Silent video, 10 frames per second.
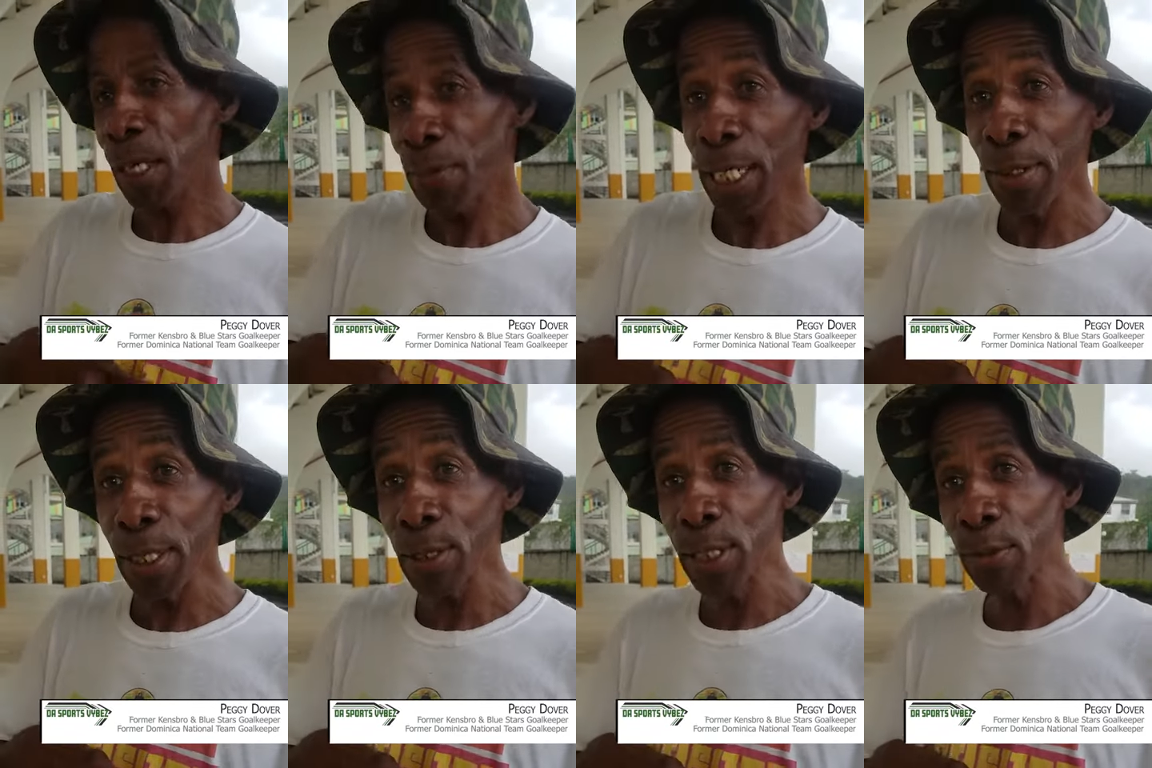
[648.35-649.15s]
They get
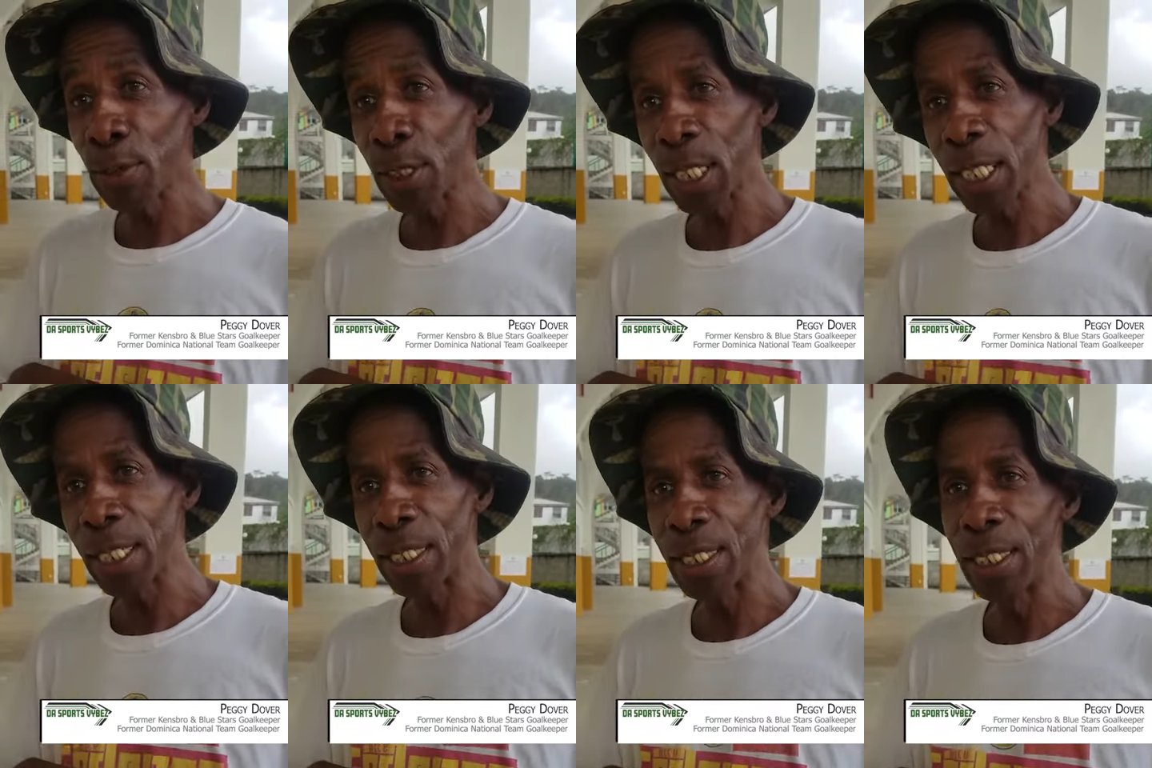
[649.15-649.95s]
what you there for again.
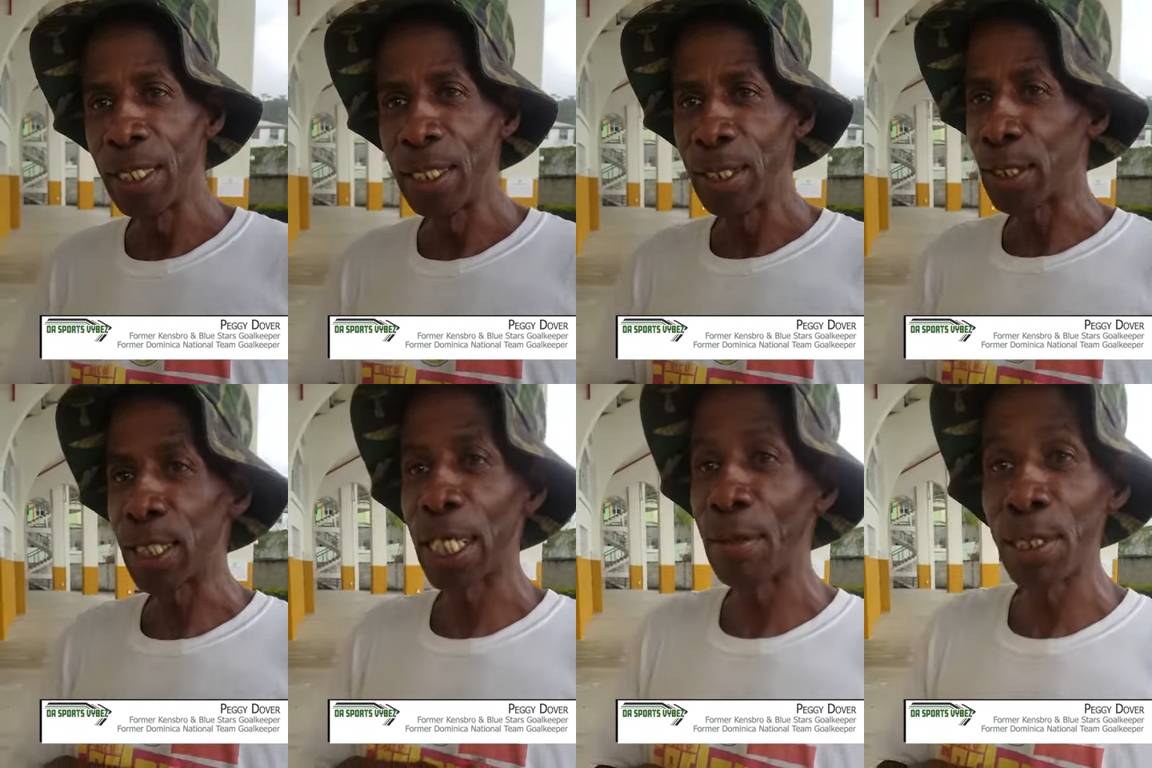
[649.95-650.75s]
So I
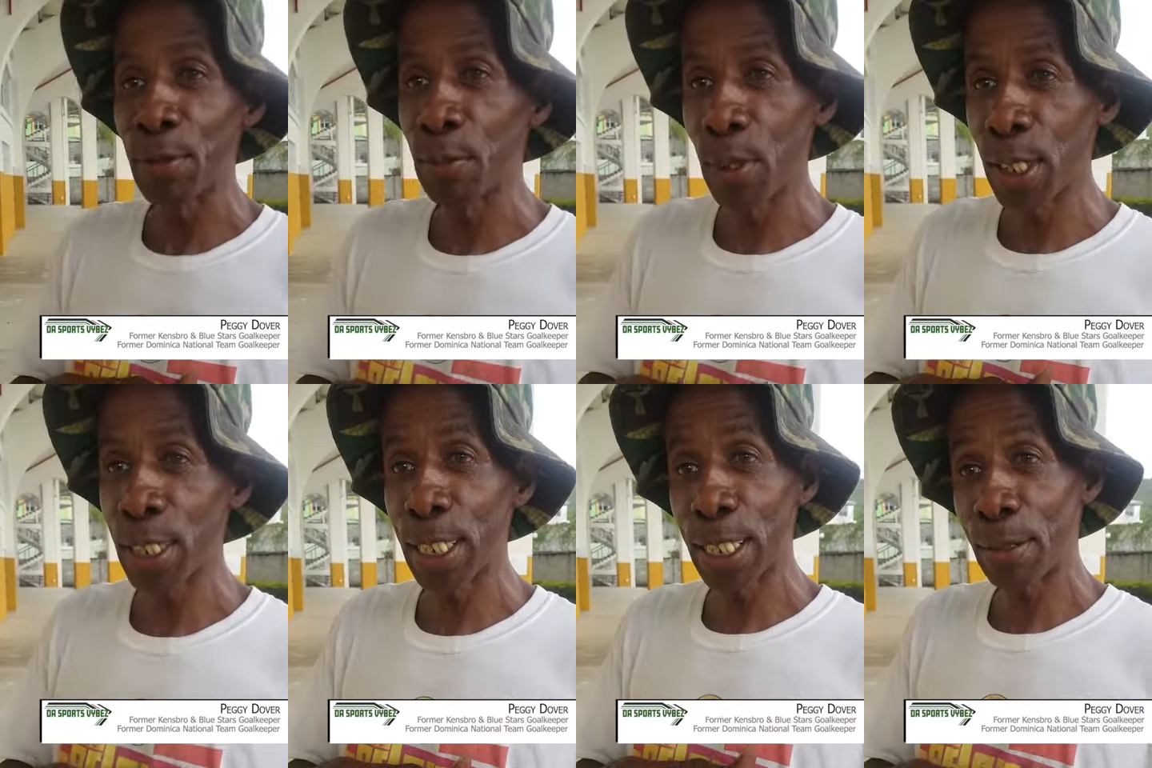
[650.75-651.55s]
tell them it's football
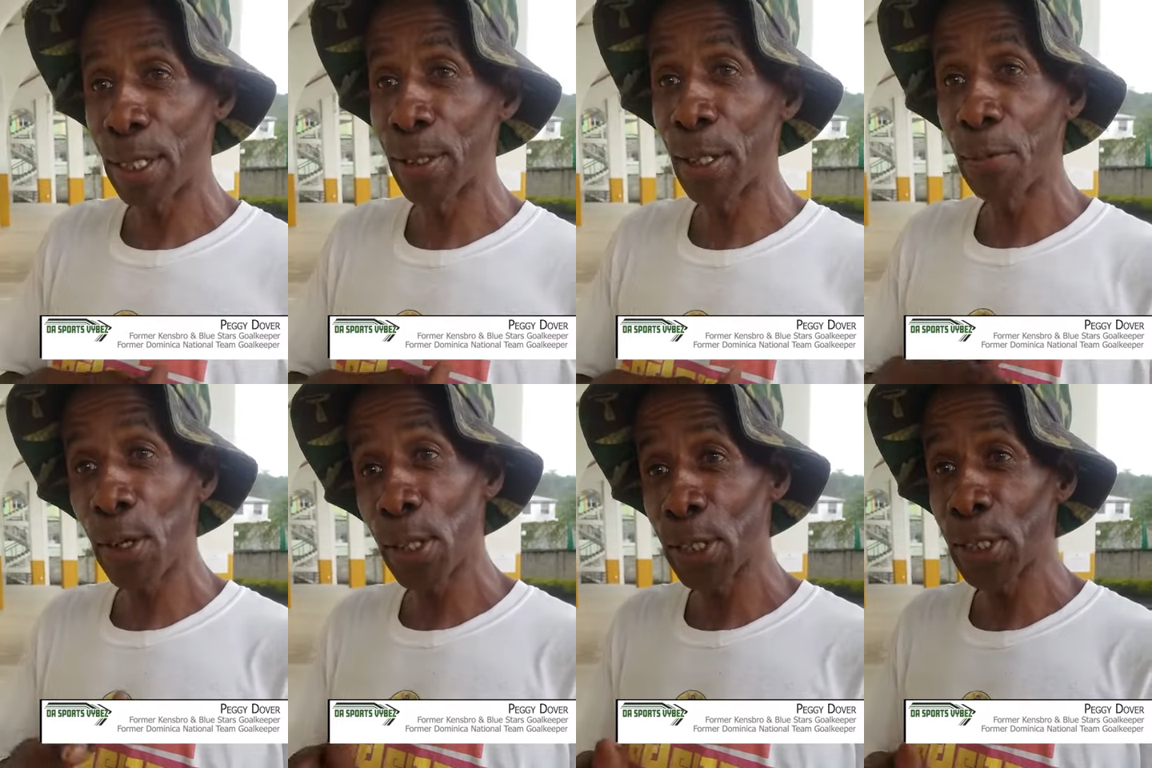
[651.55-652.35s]
and I tell them I'm going to
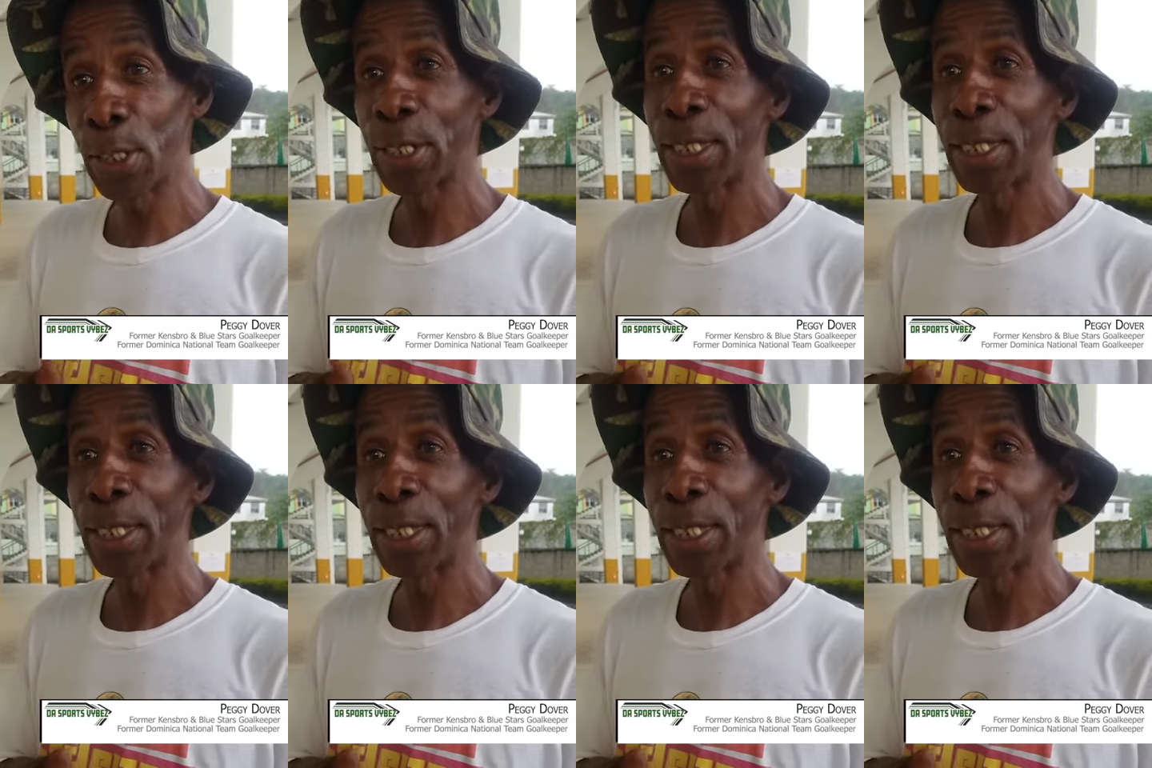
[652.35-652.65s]
pong all you. So